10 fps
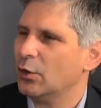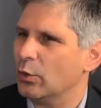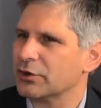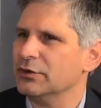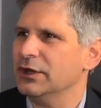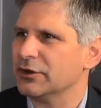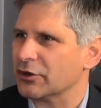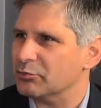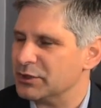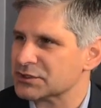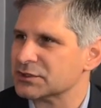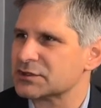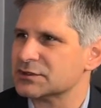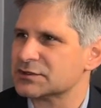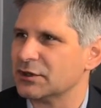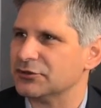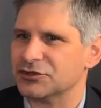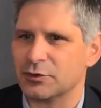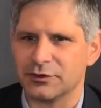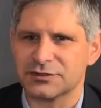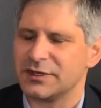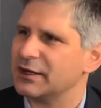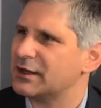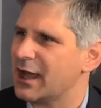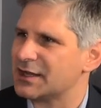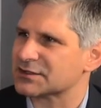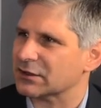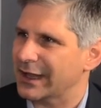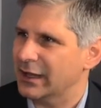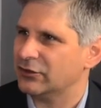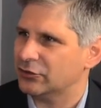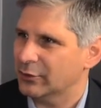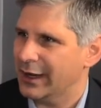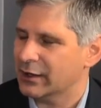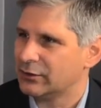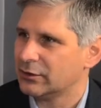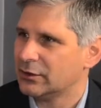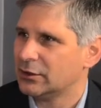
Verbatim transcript: What are needed are business consultants who understand CASL end to end